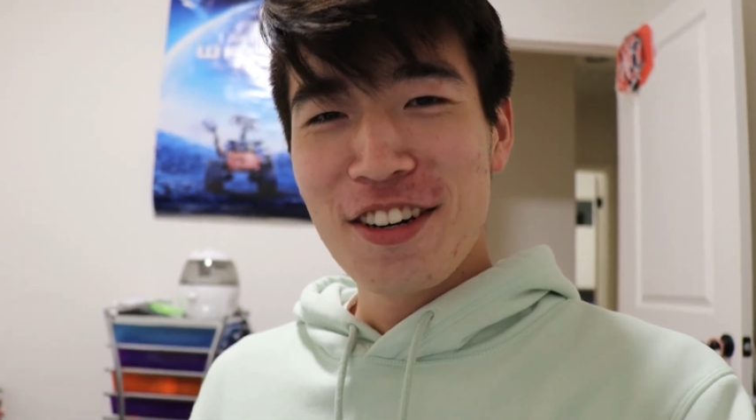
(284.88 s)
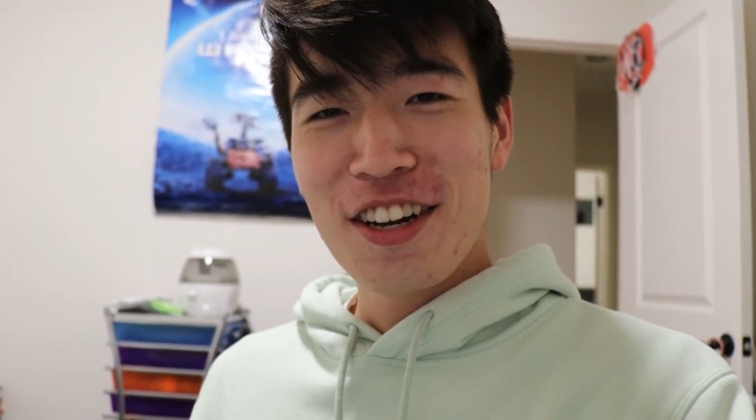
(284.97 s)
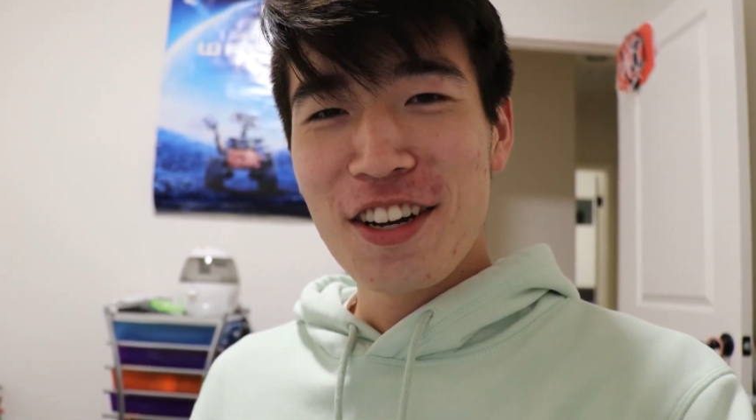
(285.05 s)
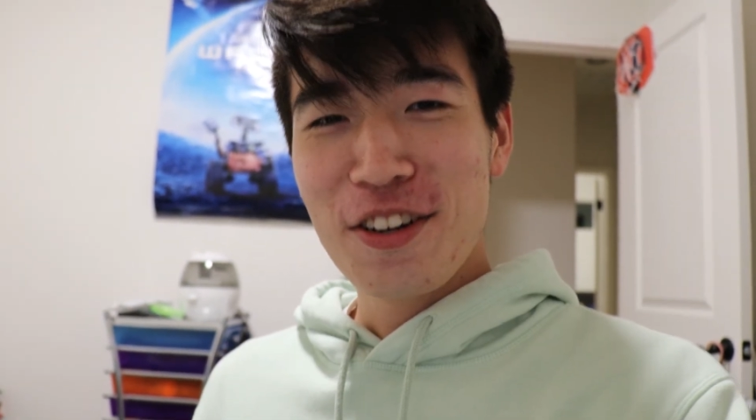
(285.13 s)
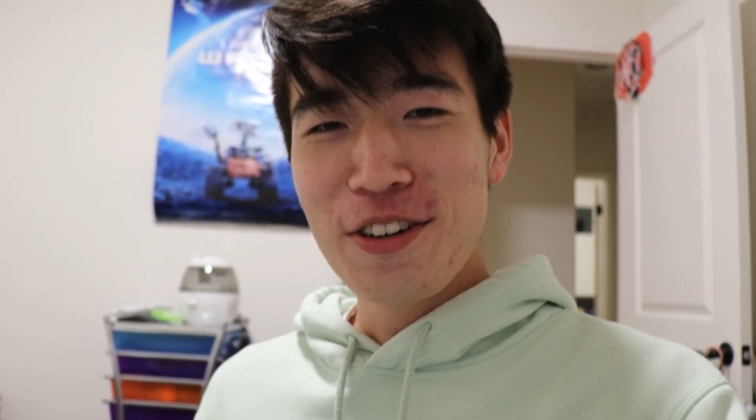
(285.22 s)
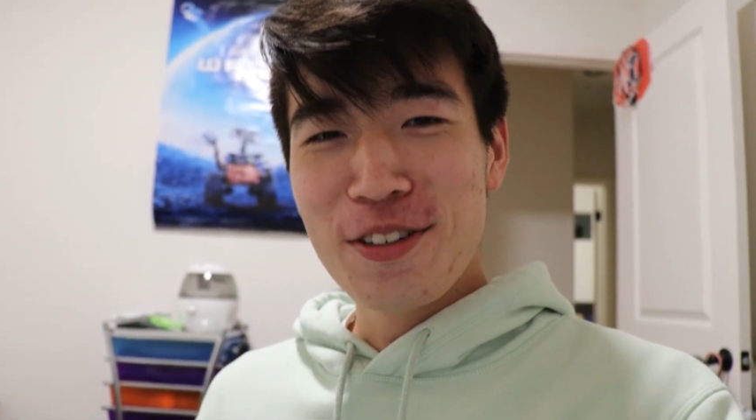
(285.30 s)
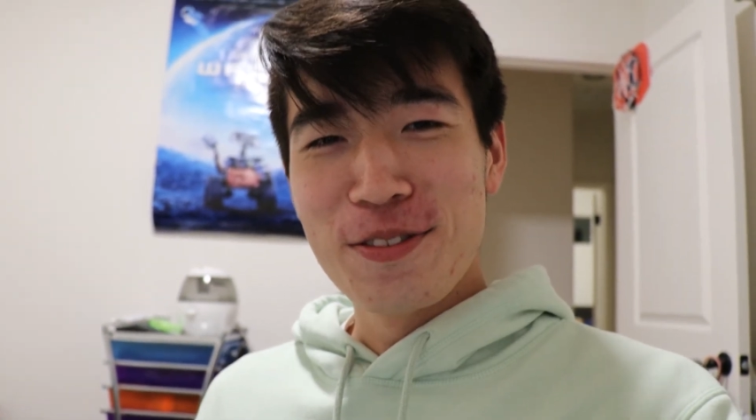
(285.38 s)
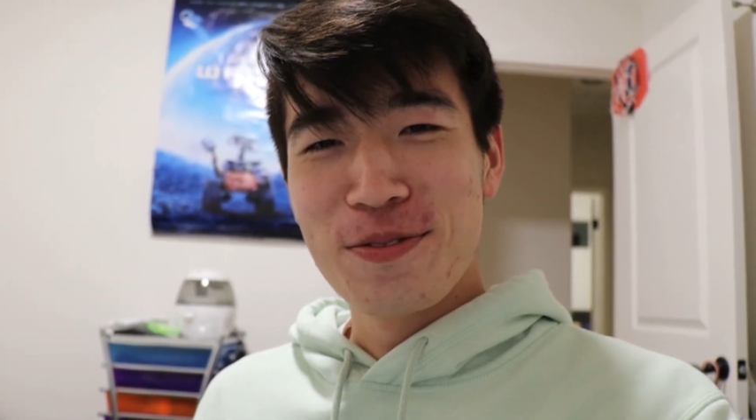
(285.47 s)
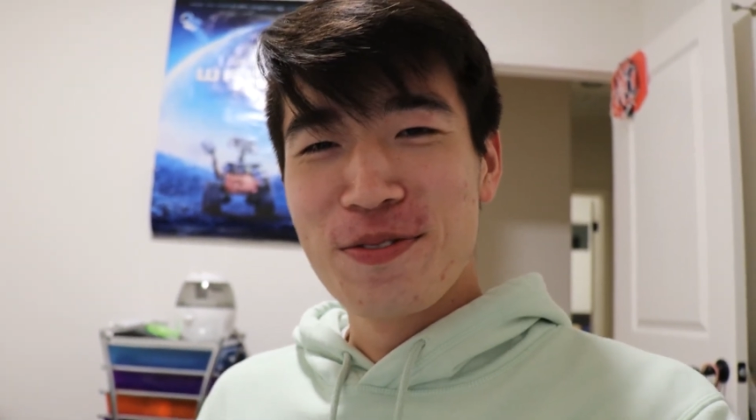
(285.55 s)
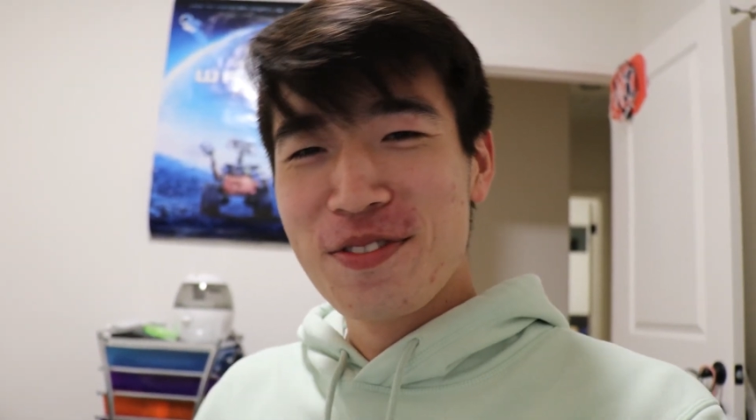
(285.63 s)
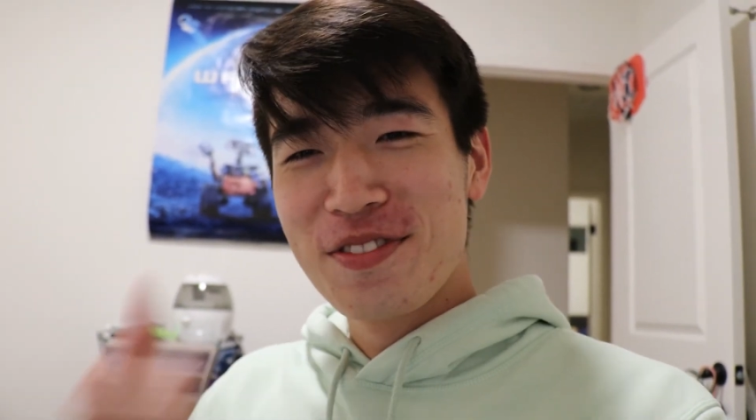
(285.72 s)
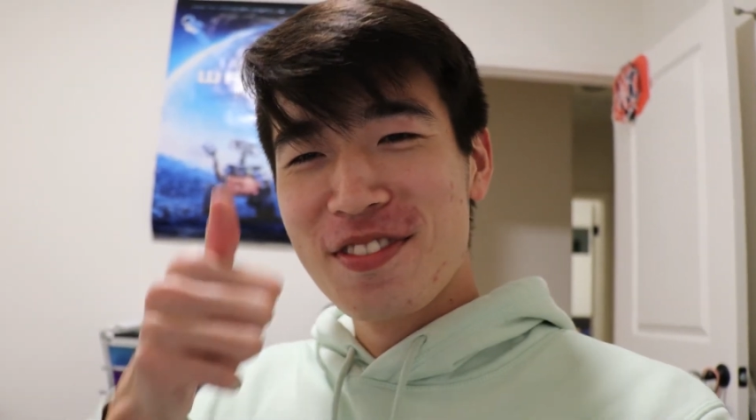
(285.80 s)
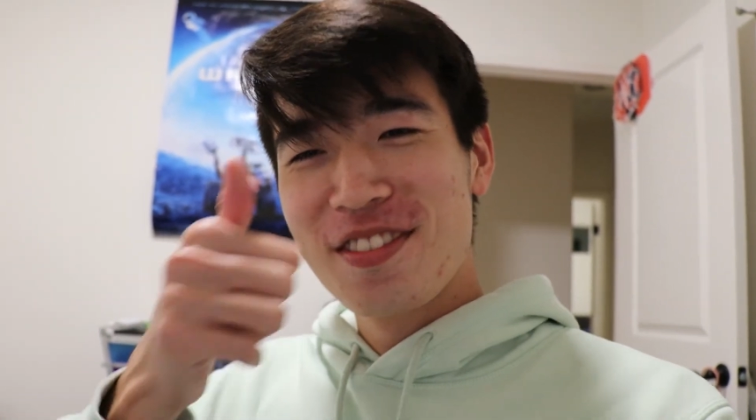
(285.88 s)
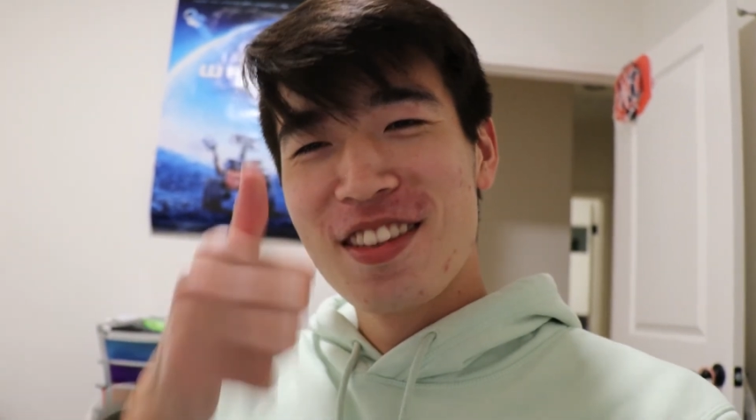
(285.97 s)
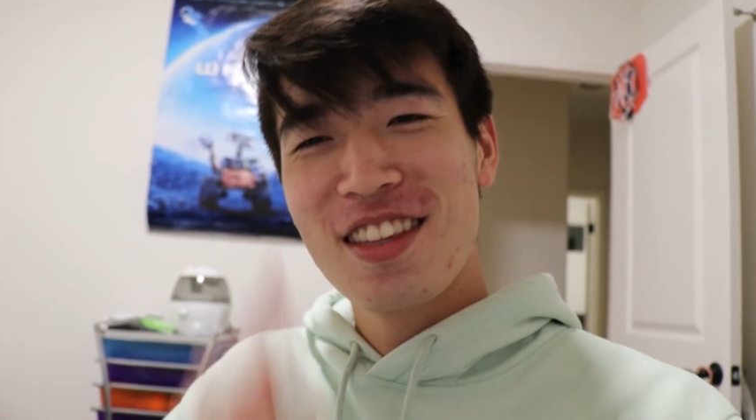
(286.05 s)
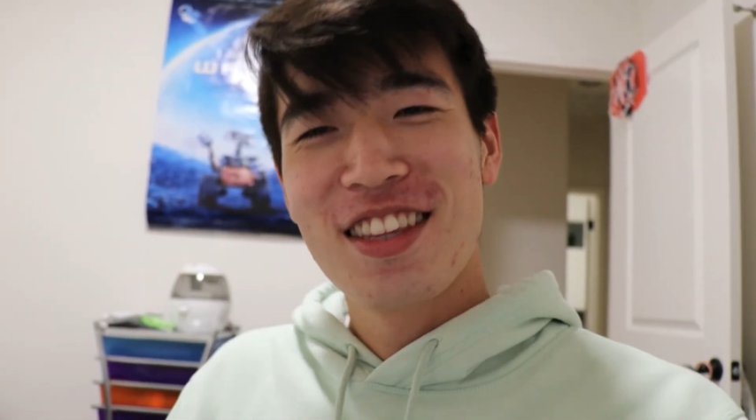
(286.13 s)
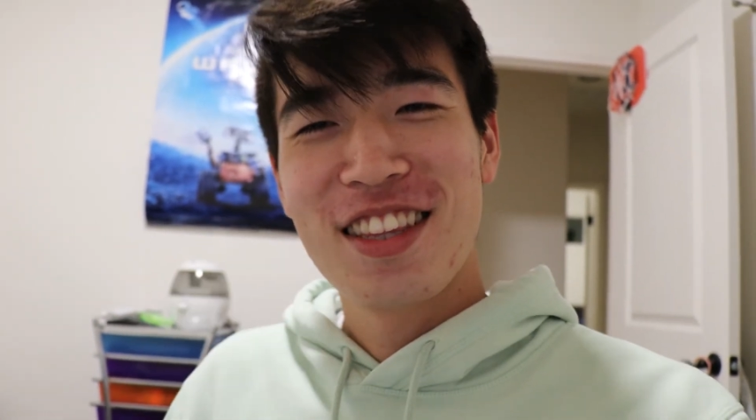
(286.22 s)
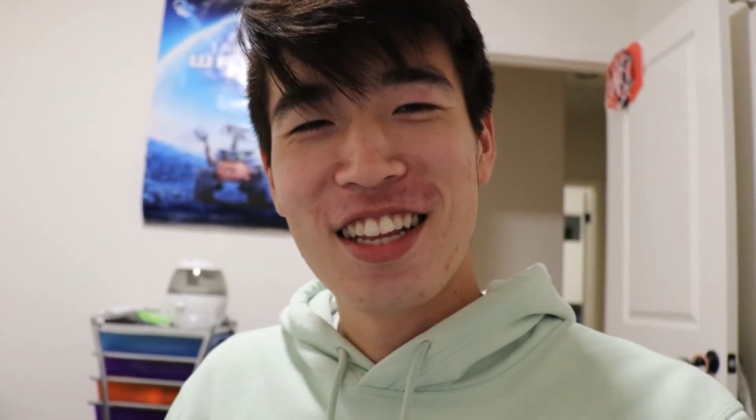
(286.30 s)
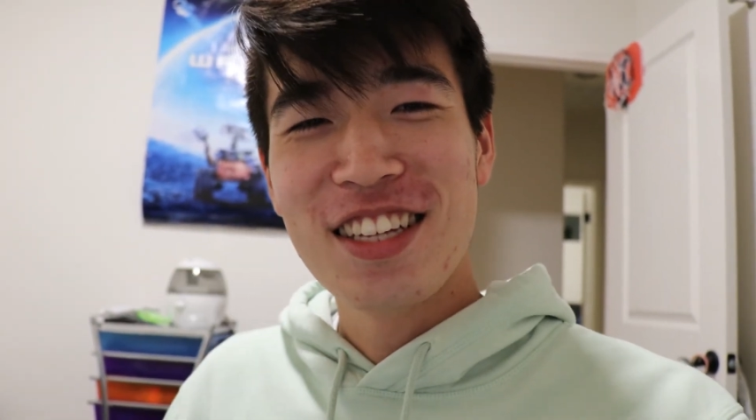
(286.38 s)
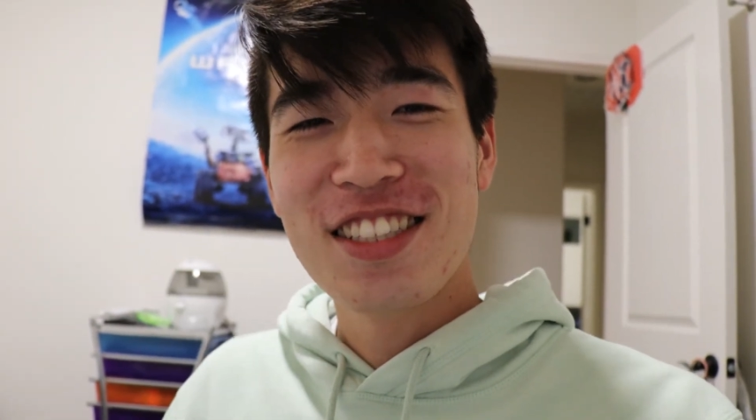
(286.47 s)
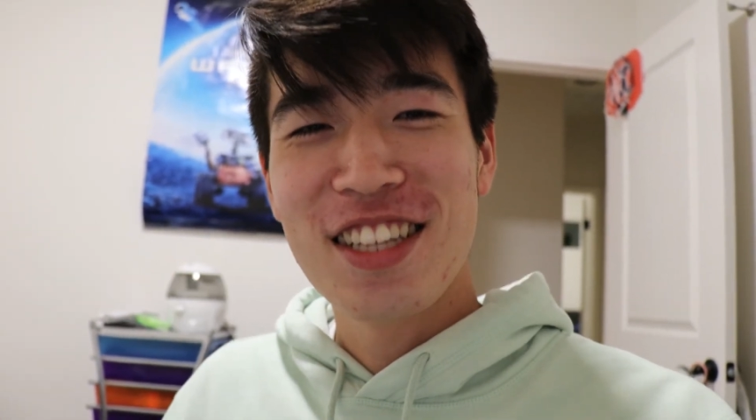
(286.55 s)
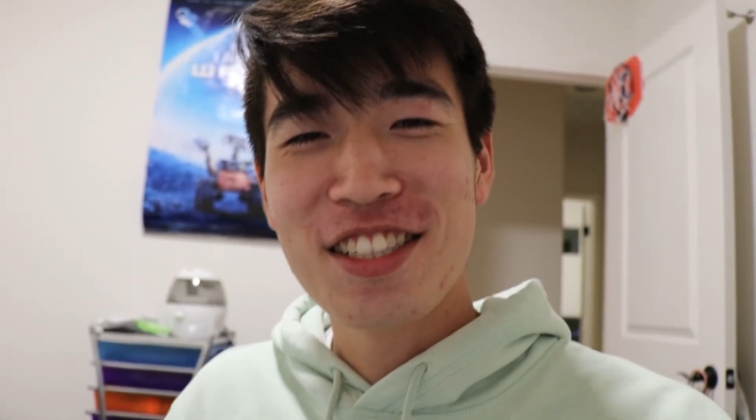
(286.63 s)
All right, cool that's